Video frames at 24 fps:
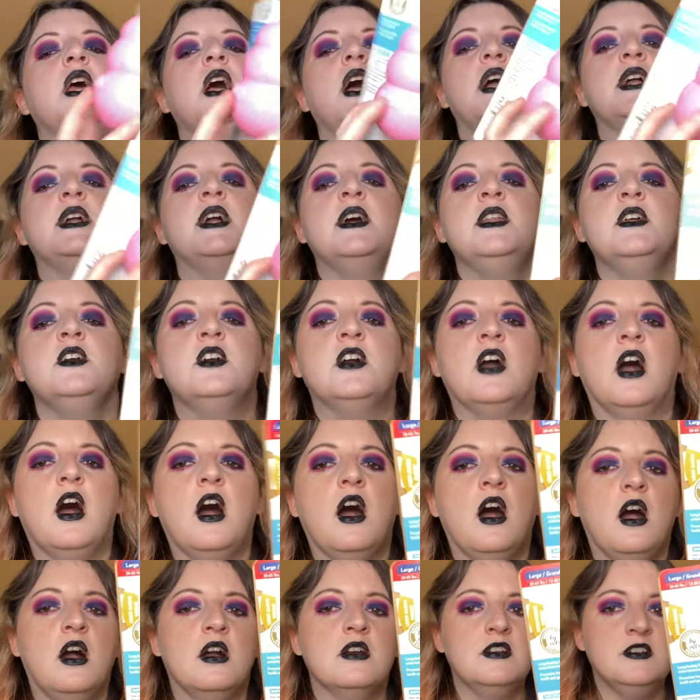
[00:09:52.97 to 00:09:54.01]
I got a
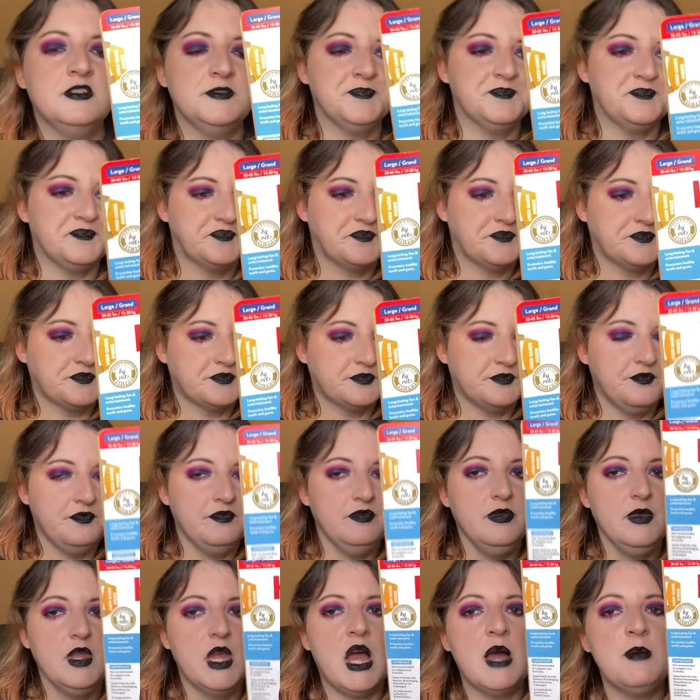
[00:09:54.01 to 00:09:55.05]
Kong,
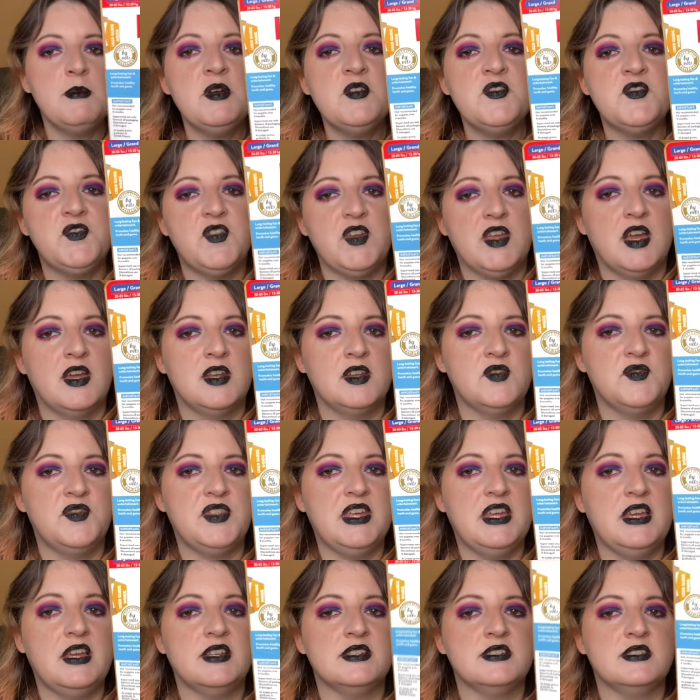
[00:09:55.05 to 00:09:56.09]
I'm a fan of
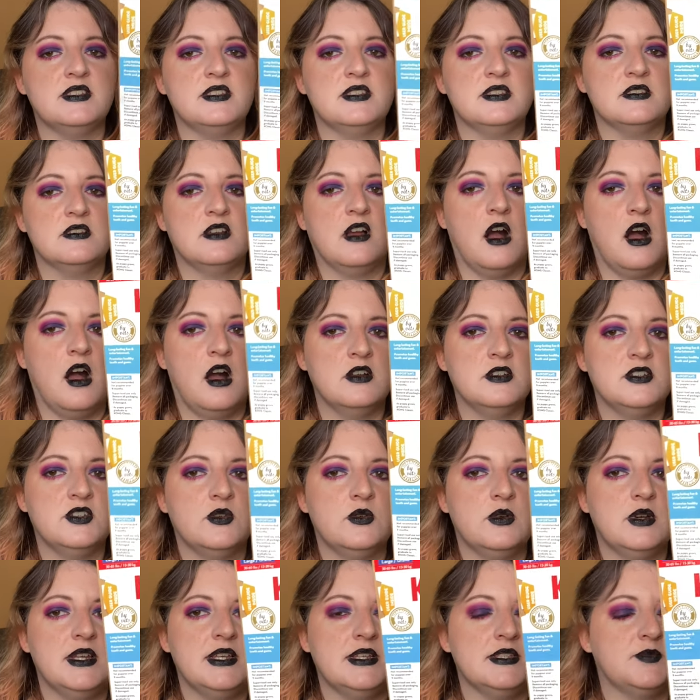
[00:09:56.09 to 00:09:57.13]
these Kong
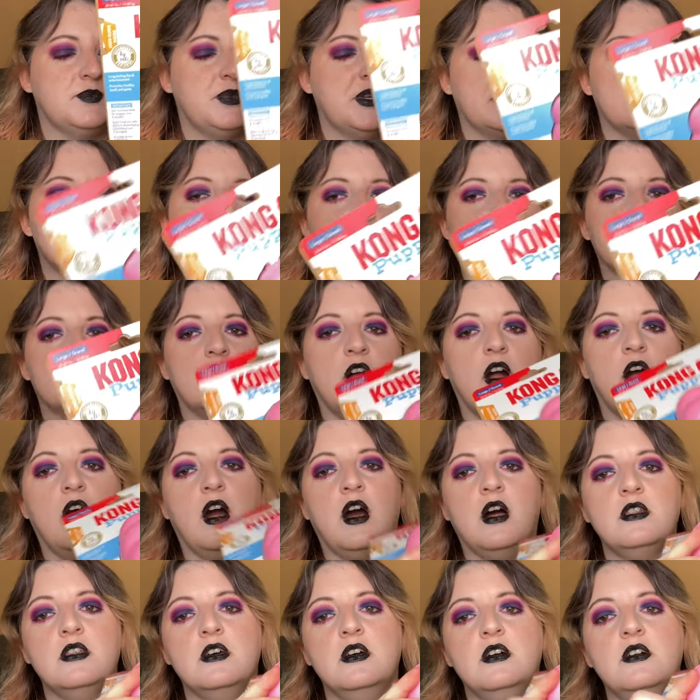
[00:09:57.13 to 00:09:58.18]
toys because they're
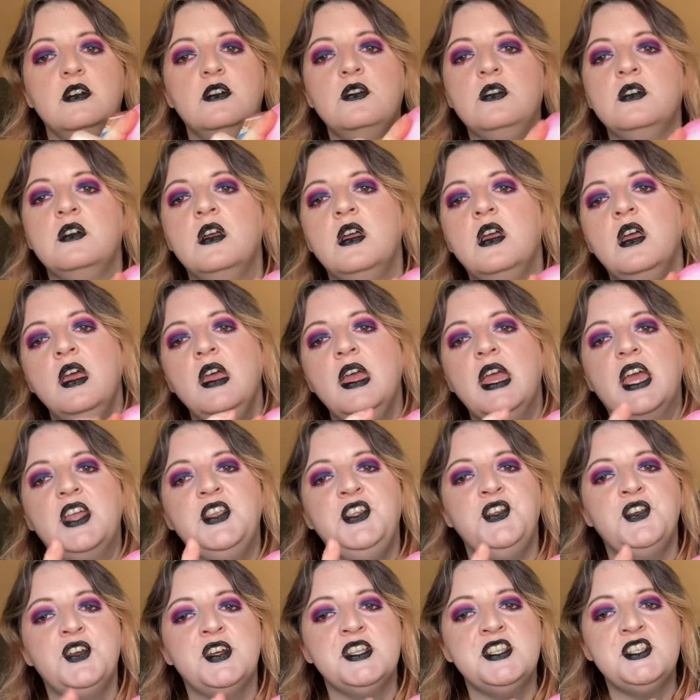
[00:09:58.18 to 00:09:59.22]
hollow
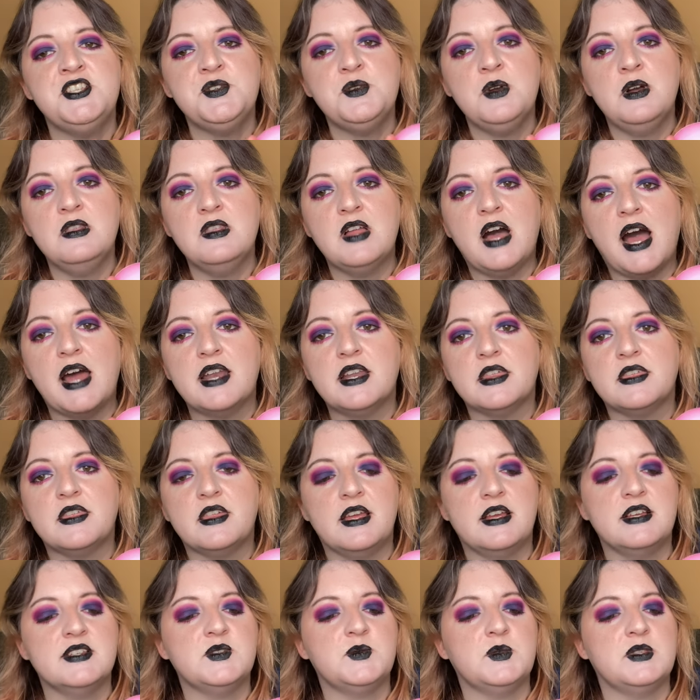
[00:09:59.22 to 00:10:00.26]
and you can do a lot of
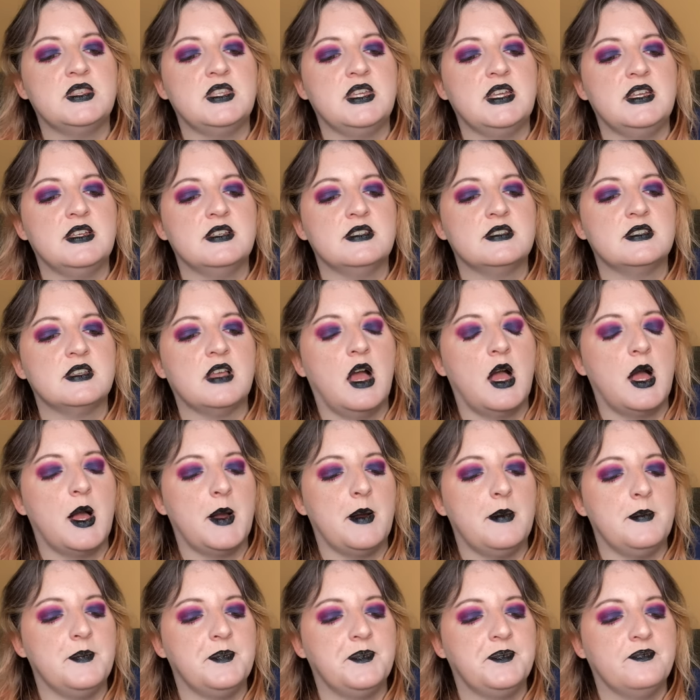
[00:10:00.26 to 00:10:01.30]
things with these.
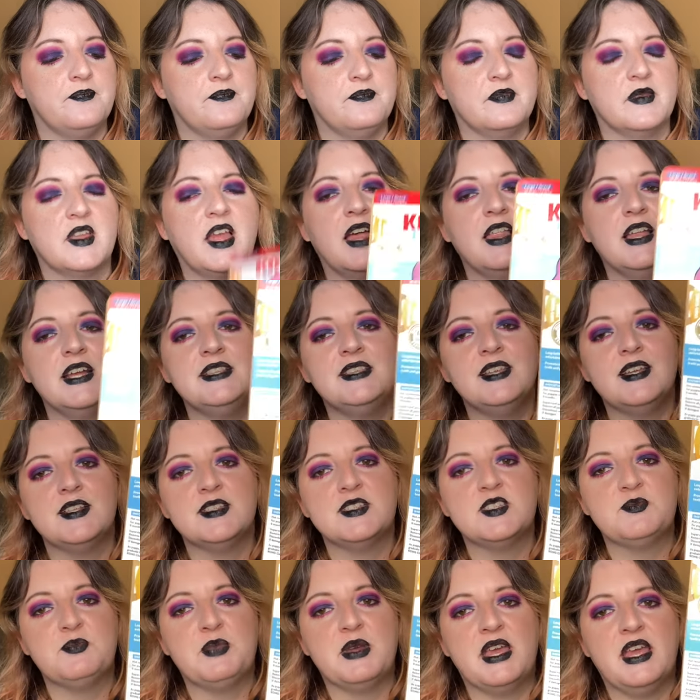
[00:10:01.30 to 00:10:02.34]
I like that
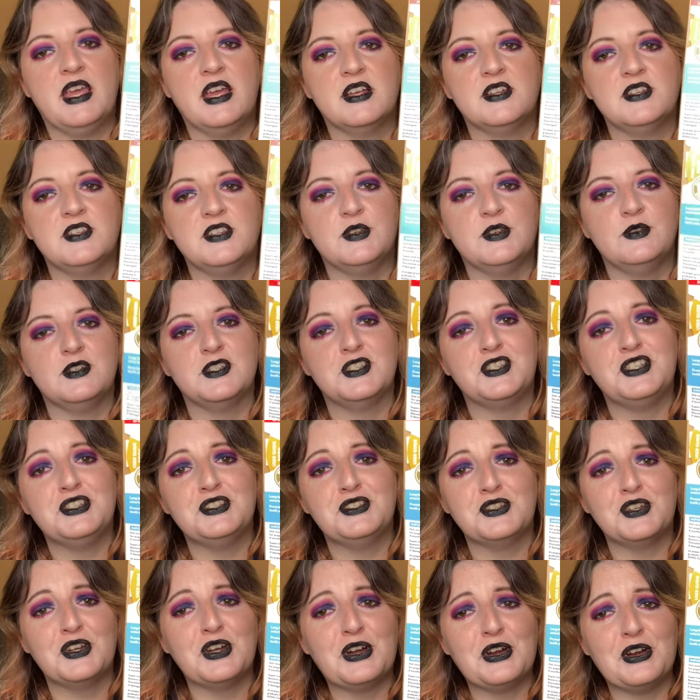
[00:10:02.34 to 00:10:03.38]
it's pink because
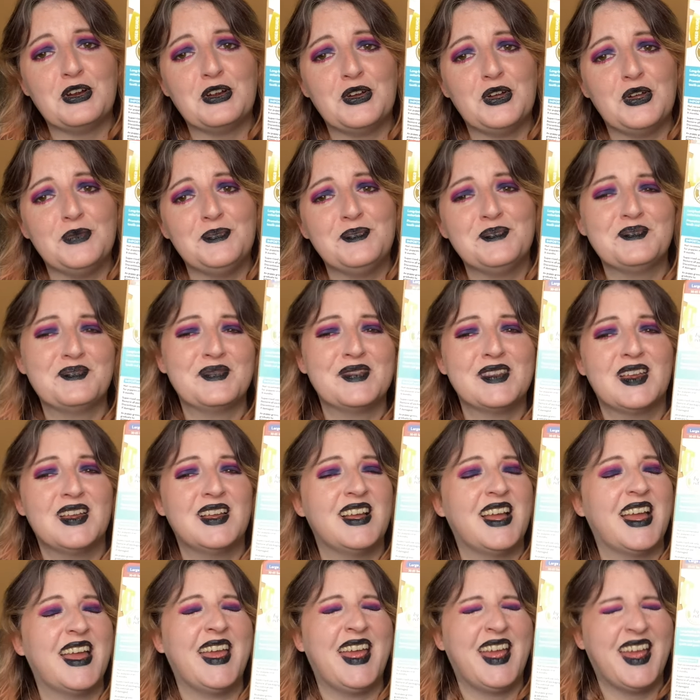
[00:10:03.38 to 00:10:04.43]
she's a girl.
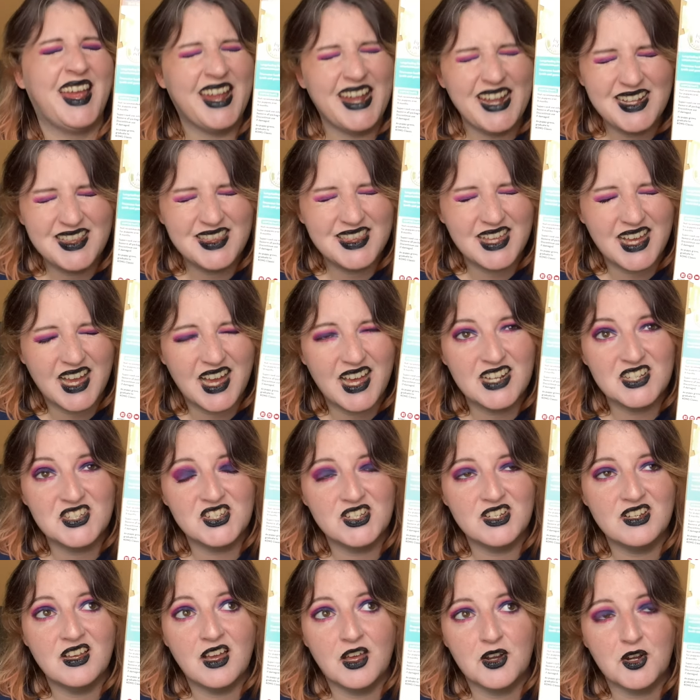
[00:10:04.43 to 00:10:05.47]
I hate that. I
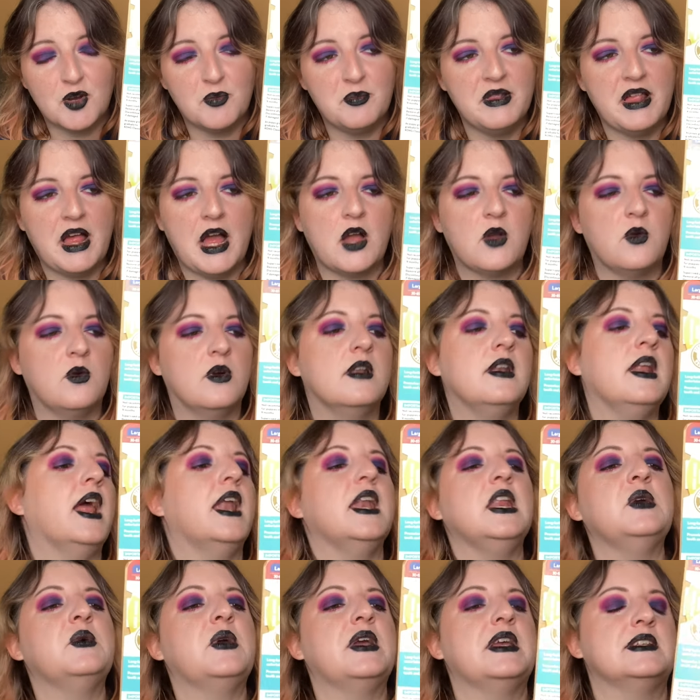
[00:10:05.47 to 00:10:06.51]
should have got her a black one.
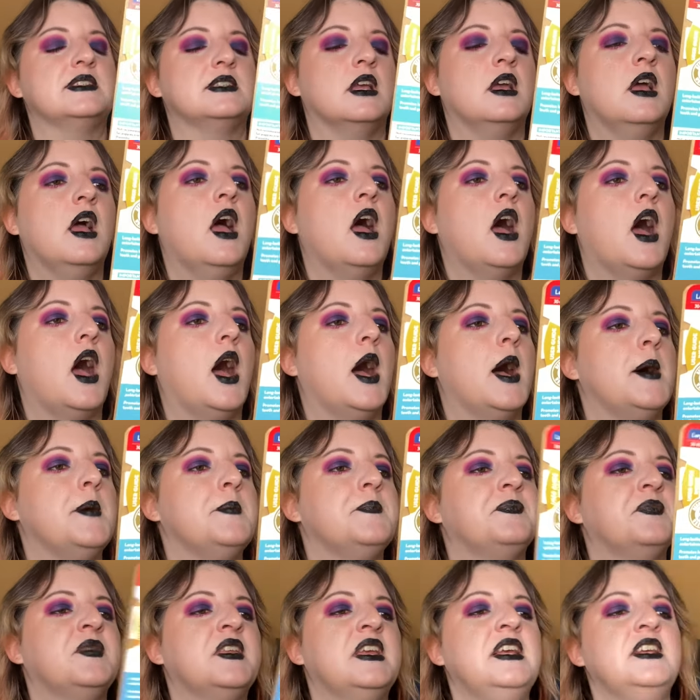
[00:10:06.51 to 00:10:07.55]
Anyways,
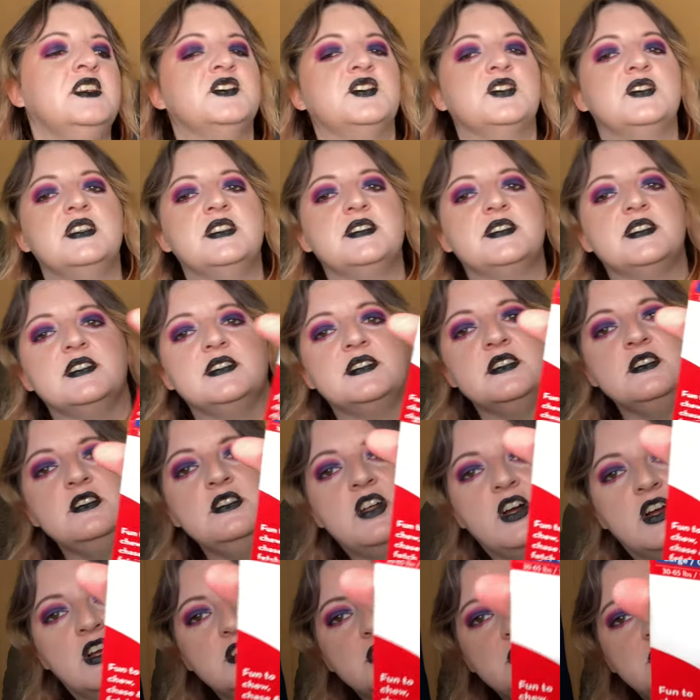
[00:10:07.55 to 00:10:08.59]
so this is the
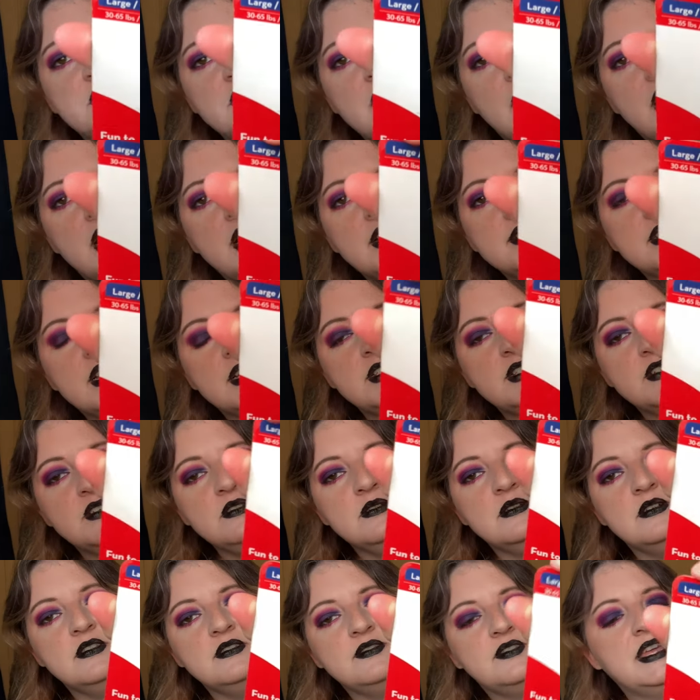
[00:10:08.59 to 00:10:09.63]
large size. I
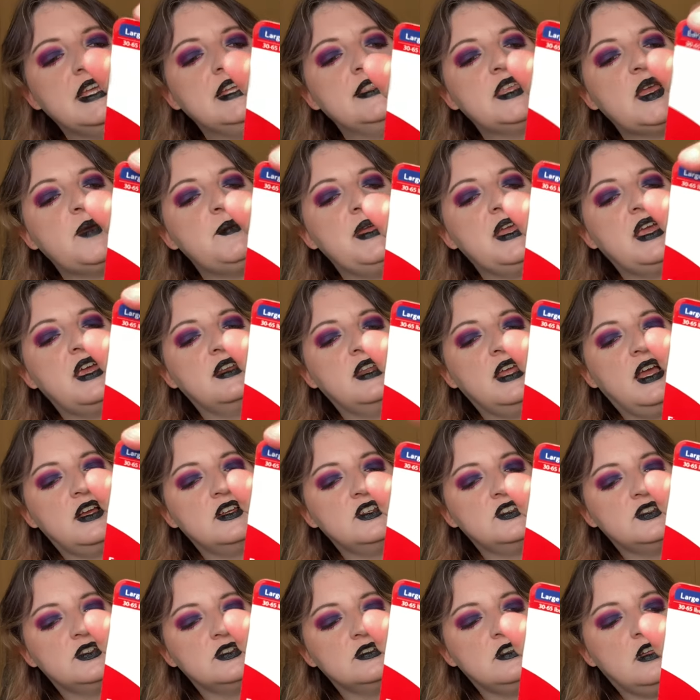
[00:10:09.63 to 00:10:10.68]
do think they make an
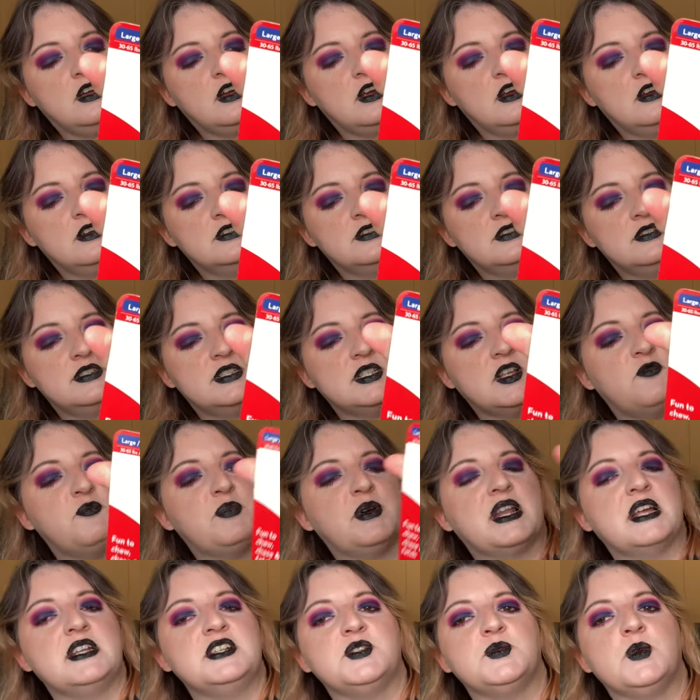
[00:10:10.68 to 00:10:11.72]
extra large and stuff,
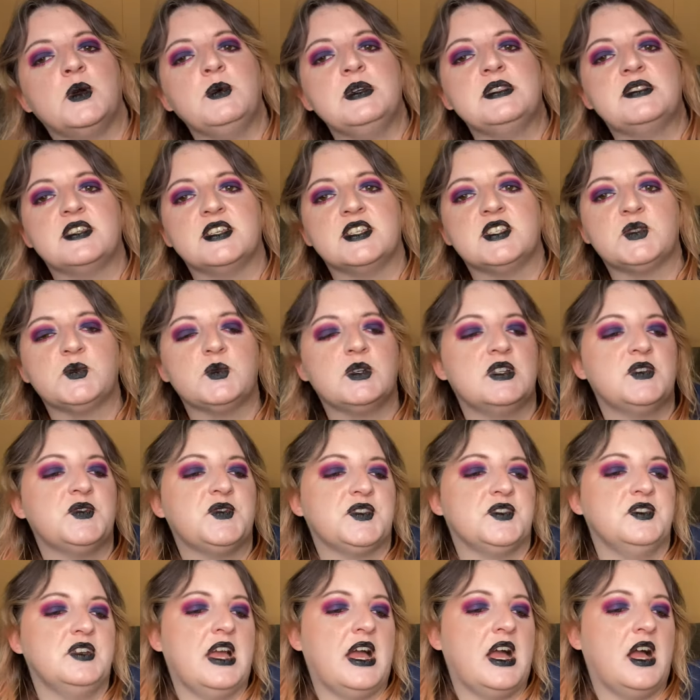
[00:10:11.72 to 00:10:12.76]
but I just went with this one
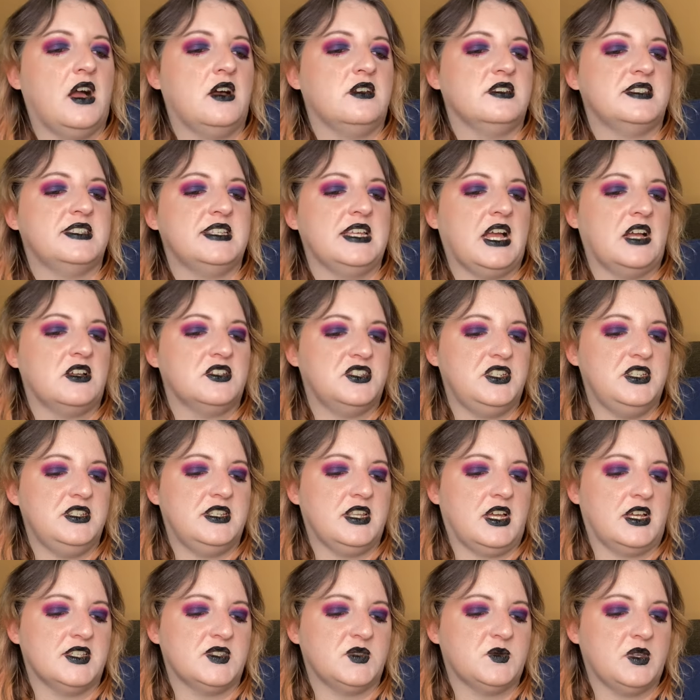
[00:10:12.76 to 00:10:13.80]
for now, see how she
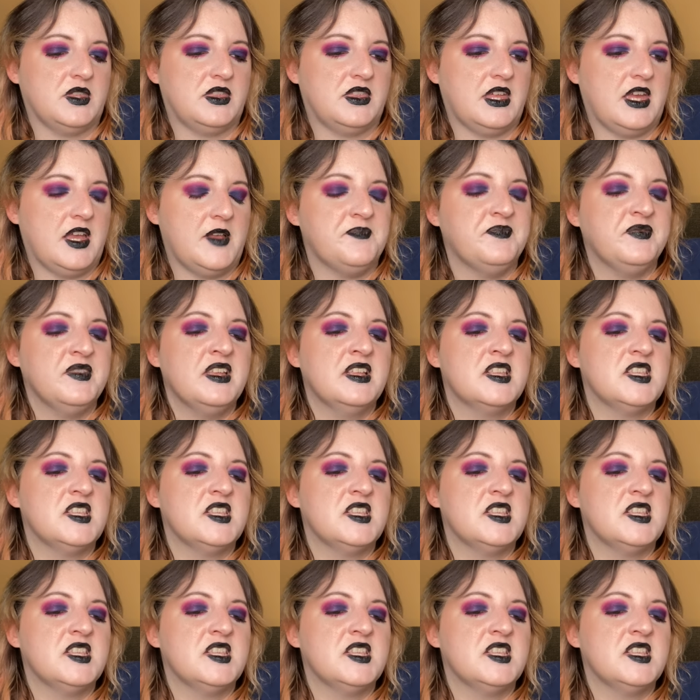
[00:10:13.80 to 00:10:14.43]
does with it.